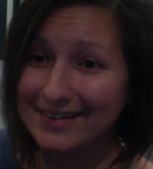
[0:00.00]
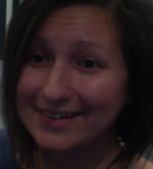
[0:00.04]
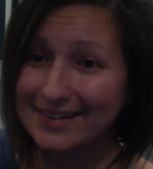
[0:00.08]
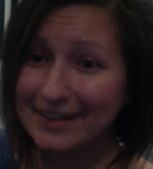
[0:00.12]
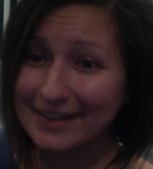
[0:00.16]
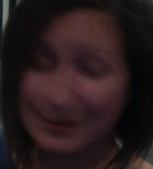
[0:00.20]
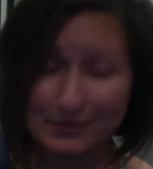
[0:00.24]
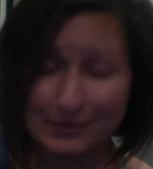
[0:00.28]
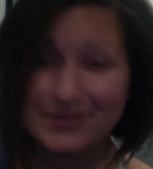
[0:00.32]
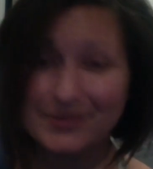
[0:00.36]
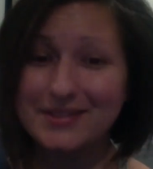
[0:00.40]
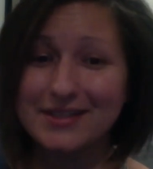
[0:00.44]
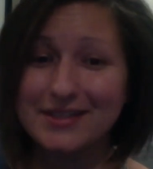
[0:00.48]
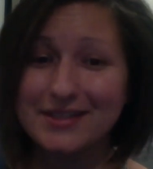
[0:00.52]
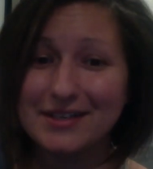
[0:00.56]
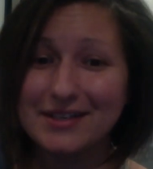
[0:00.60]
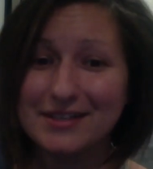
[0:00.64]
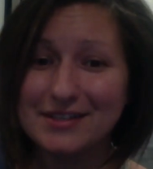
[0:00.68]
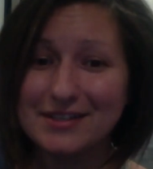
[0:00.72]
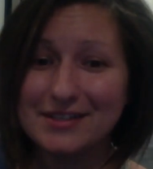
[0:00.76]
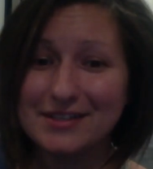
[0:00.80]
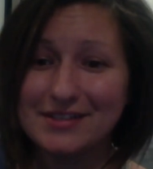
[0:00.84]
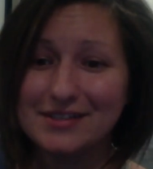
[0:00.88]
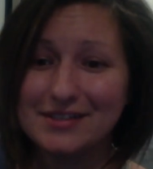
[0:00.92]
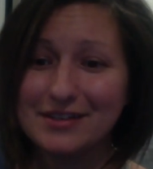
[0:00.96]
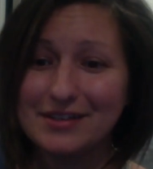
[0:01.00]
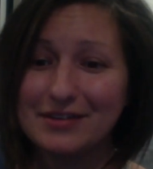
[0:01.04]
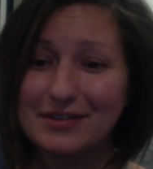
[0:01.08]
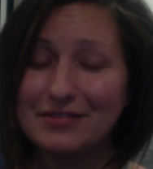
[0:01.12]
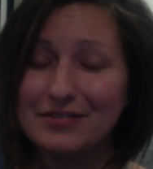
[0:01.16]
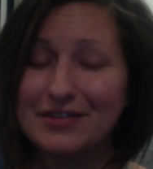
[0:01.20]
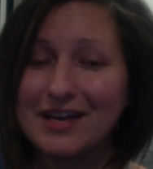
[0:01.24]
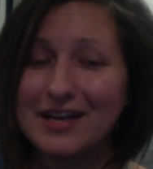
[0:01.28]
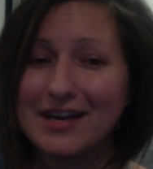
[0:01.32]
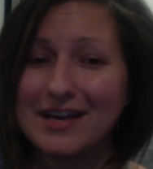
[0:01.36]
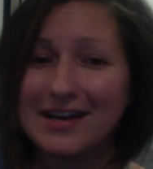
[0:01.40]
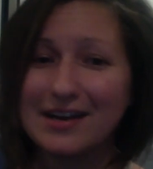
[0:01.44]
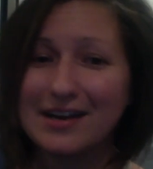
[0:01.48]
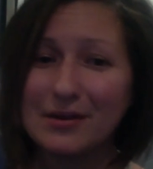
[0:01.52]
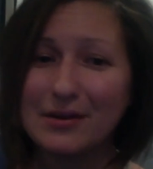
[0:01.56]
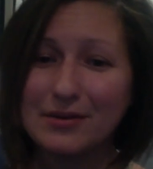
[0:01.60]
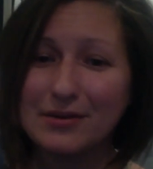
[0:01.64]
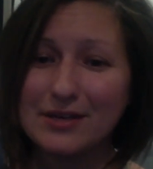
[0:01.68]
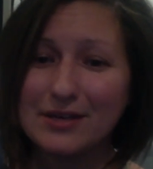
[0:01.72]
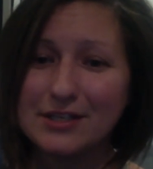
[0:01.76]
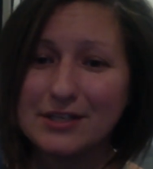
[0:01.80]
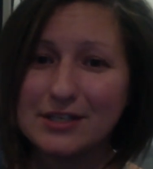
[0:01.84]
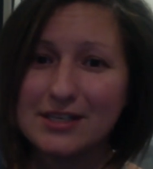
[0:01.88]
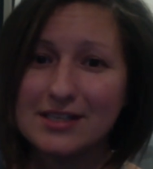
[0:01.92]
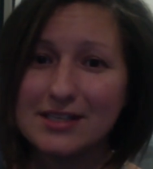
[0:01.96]
And I will talk to you soon. If you got any
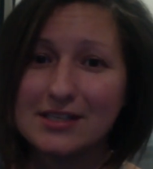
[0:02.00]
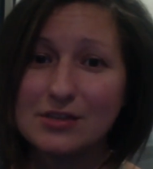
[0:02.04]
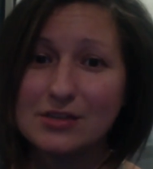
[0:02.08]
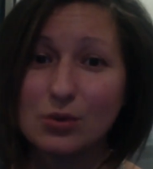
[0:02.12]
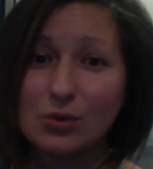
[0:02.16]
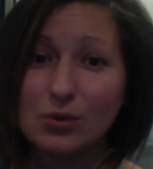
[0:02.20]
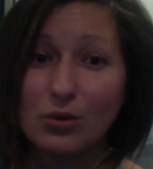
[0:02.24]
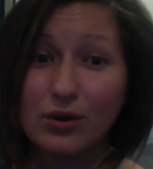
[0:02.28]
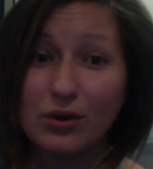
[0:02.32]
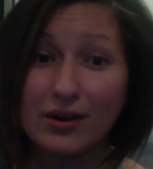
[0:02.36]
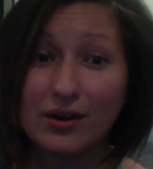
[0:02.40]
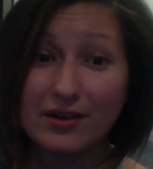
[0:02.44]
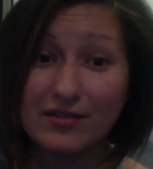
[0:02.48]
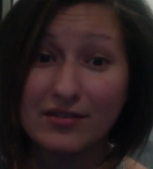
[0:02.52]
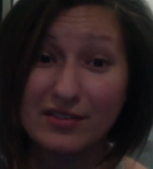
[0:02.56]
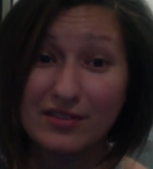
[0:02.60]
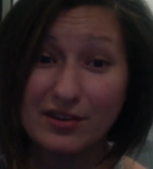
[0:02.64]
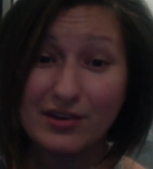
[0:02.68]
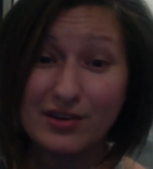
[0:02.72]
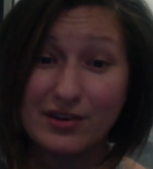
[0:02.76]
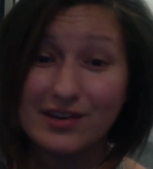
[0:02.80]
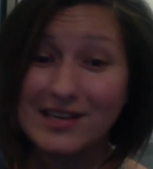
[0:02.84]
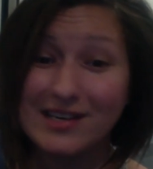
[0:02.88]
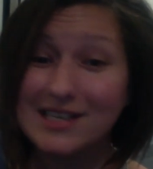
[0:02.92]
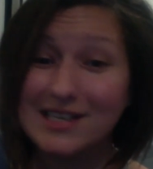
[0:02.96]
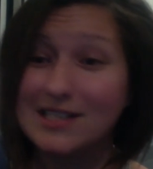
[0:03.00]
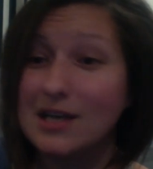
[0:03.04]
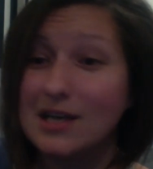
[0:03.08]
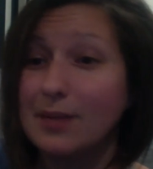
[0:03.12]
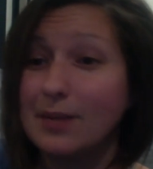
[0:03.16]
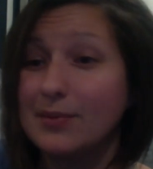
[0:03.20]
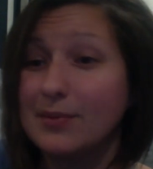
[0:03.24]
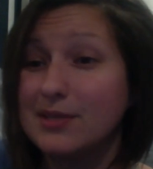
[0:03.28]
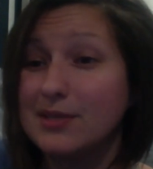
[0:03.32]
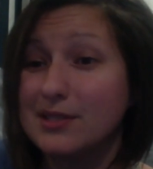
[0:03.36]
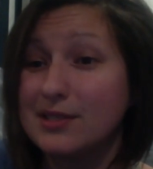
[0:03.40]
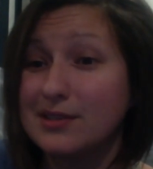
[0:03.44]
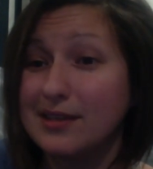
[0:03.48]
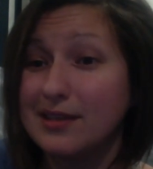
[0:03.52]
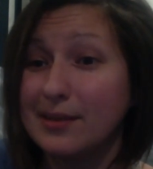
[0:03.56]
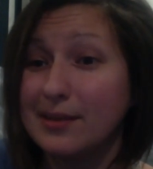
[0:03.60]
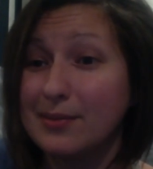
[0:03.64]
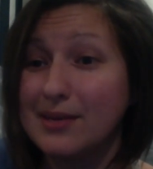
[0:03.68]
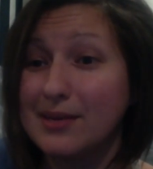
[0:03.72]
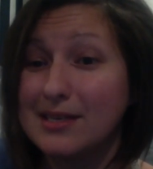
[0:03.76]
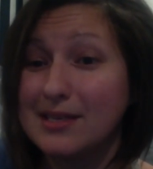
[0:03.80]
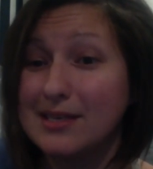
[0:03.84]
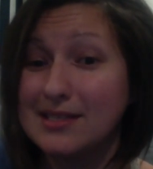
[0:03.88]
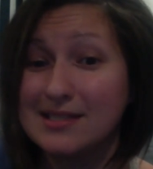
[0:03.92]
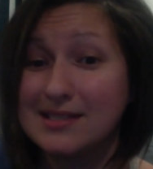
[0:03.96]
questions, or if there are any topics you'd like
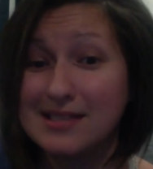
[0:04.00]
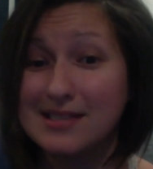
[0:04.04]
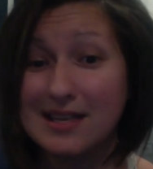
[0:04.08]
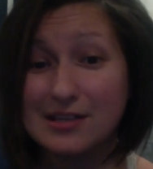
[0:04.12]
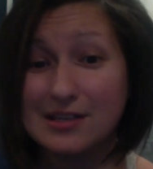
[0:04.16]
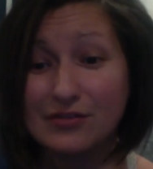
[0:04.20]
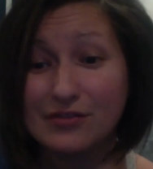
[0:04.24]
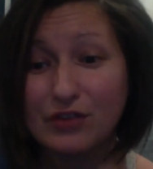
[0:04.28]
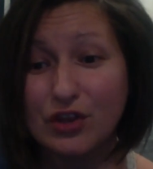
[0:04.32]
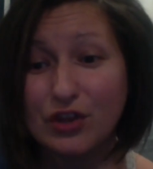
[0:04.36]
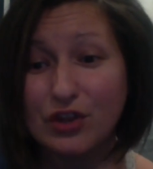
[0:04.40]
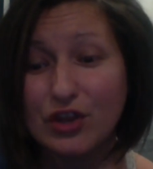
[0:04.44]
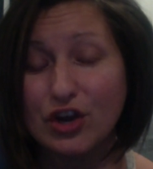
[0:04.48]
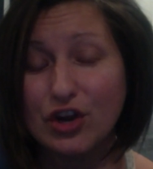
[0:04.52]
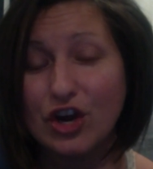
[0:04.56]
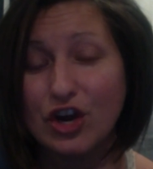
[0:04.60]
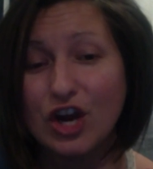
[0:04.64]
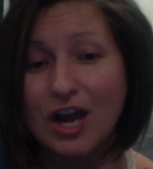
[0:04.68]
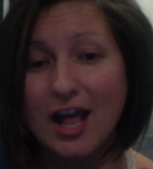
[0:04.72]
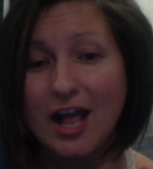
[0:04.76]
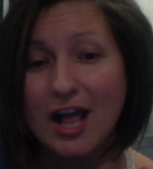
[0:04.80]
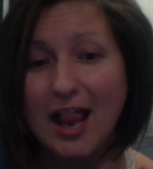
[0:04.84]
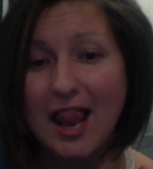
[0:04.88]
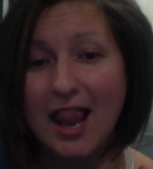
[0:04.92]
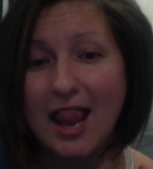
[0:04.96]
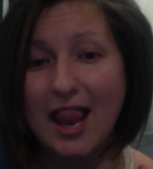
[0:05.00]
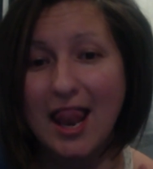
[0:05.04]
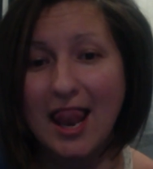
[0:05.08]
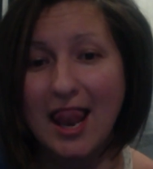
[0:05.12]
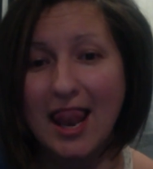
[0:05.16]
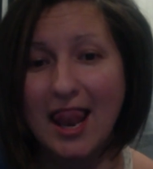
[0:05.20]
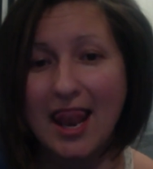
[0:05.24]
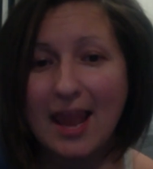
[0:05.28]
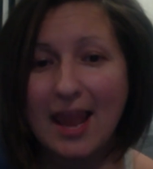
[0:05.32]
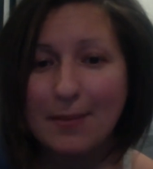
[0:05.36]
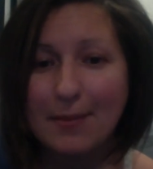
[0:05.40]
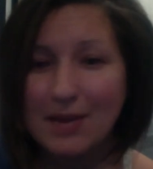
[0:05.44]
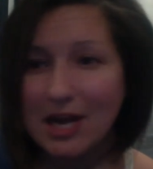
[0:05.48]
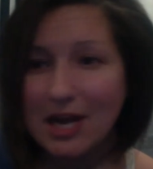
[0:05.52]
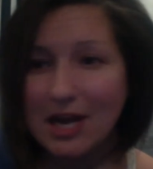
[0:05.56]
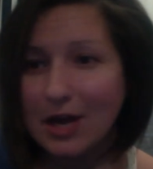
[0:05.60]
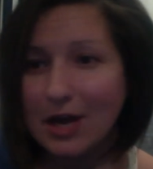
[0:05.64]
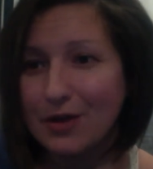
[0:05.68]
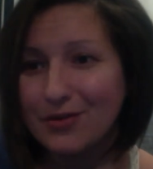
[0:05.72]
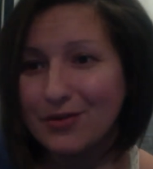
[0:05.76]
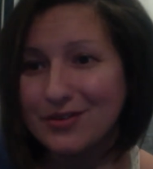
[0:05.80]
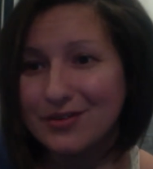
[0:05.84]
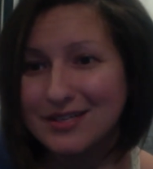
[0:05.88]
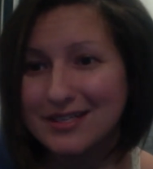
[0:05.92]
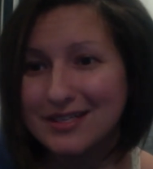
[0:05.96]
me to discuss further, let me
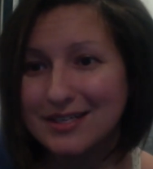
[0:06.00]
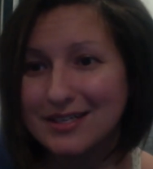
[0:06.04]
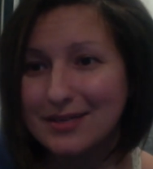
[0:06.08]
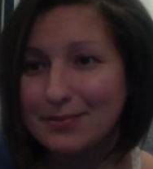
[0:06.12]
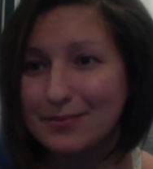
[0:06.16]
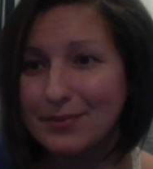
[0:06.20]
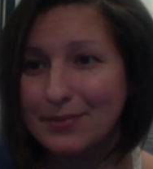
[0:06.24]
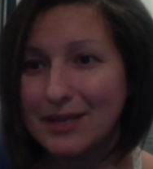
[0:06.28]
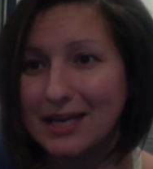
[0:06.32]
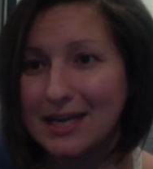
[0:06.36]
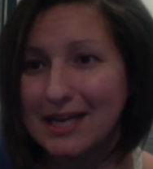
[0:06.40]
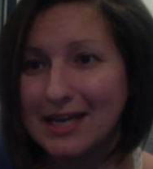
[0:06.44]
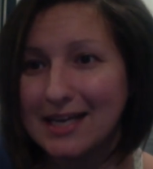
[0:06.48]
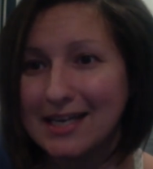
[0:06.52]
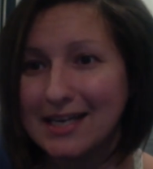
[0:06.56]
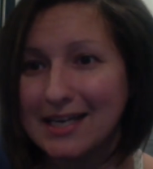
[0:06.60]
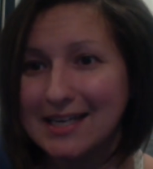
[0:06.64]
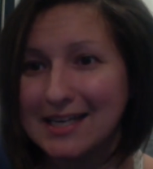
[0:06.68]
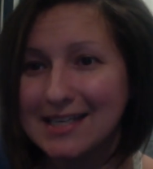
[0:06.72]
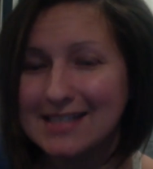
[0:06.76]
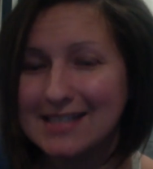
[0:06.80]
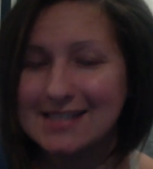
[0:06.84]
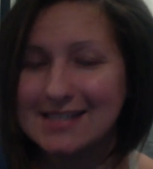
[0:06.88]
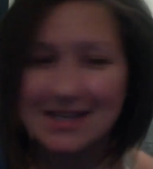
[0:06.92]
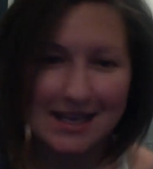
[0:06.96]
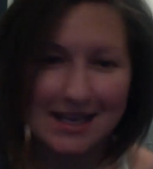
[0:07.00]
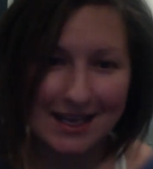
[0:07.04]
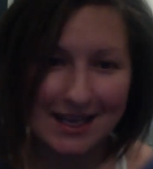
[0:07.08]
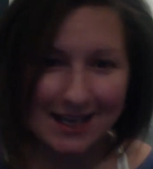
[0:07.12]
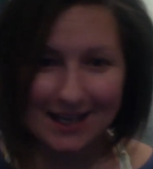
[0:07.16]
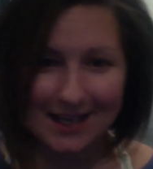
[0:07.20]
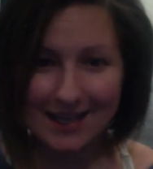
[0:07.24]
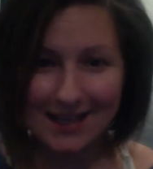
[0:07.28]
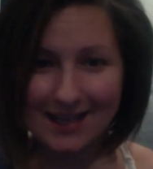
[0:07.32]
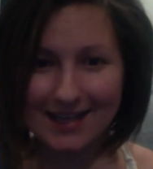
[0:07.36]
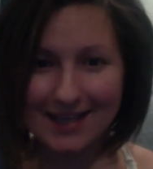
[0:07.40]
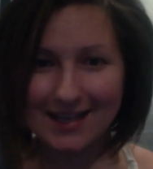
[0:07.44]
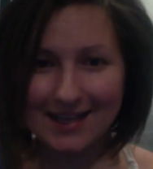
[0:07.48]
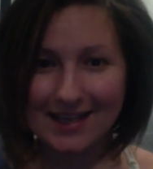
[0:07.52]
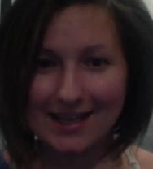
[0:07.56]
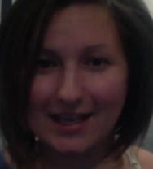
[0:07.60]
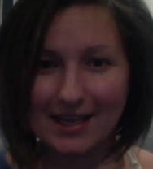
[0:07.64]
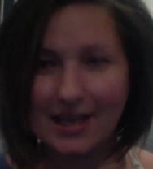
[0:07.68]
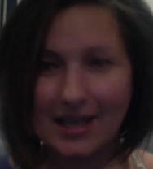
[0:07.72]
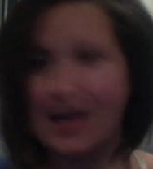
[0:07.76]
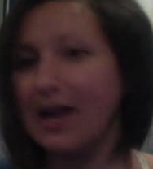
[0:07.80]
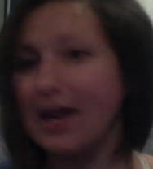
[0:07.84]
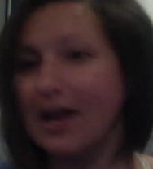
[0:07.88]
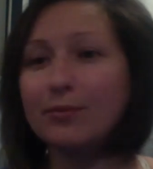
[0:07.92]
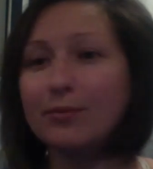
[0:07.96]
know, because
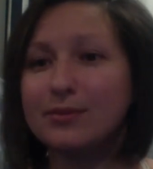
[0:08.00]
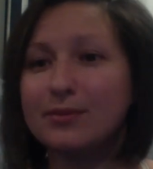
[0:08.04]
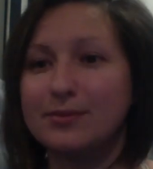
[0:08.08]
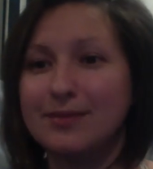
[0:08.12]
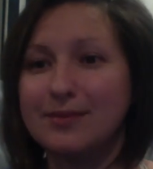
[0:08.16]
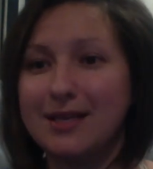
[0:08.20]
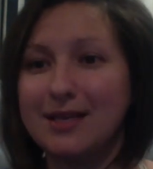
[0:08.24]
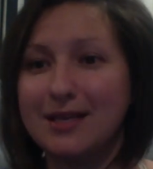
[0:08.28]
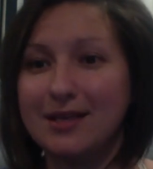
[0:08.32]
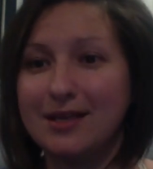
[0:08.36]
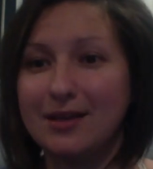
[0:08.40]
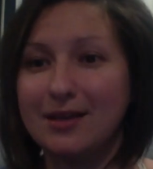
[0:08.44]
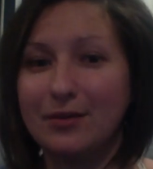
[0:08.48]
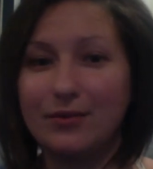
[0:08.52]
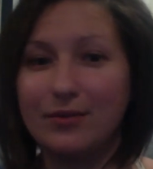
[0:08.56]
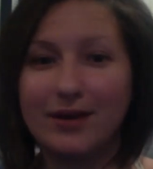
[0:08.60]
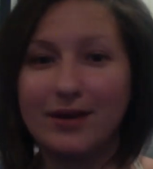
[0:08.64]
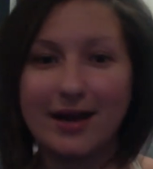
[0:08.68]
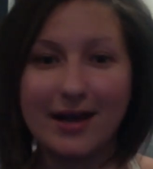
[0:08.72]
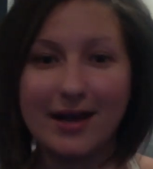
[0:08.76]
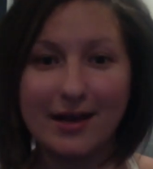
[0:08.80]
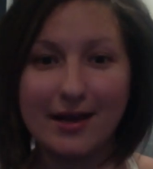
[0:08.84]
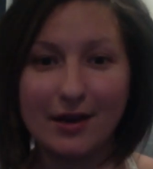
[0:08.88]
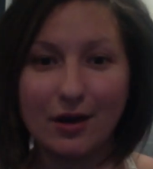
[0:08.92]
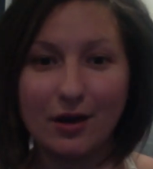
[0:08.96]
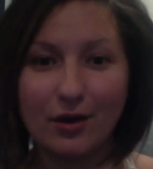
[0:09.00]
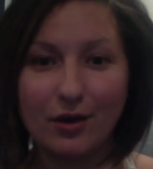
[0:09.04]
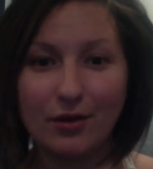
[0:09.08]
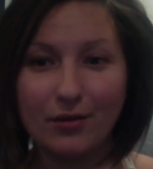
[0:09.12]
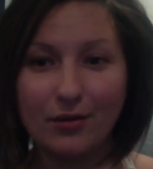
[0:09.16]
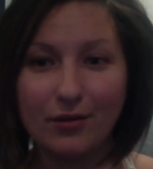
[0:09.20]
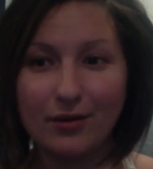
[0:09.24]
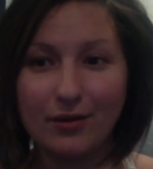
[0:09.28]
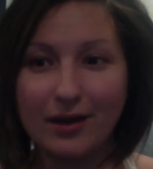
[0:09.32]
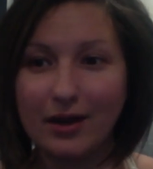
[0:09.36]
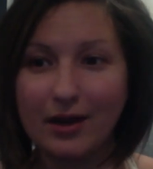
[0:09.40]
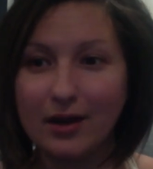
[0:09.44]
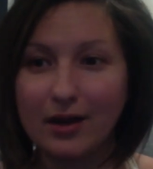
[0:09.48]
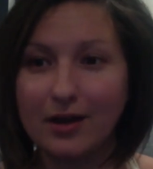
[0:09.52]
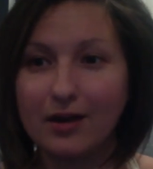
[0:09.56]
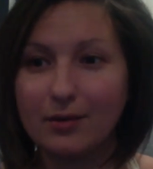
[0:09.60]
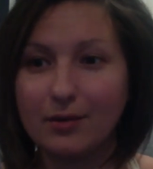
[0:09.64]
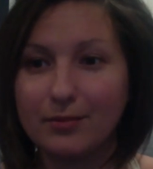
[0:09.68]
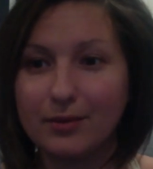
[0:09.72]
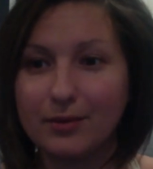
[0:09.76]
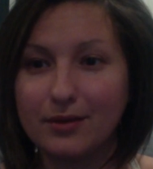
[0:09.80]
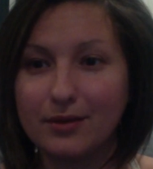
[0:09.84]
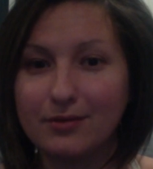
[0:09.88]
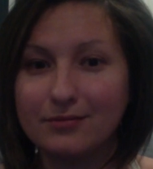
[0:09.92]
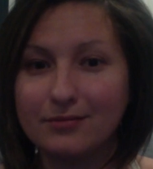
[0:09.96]
it helps me when I know how to
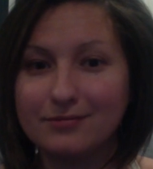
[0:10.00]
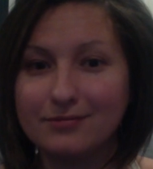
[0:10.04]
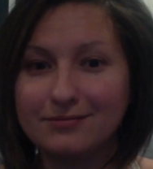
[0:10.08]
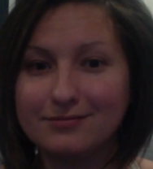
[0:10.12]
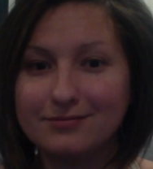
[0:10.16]
help you.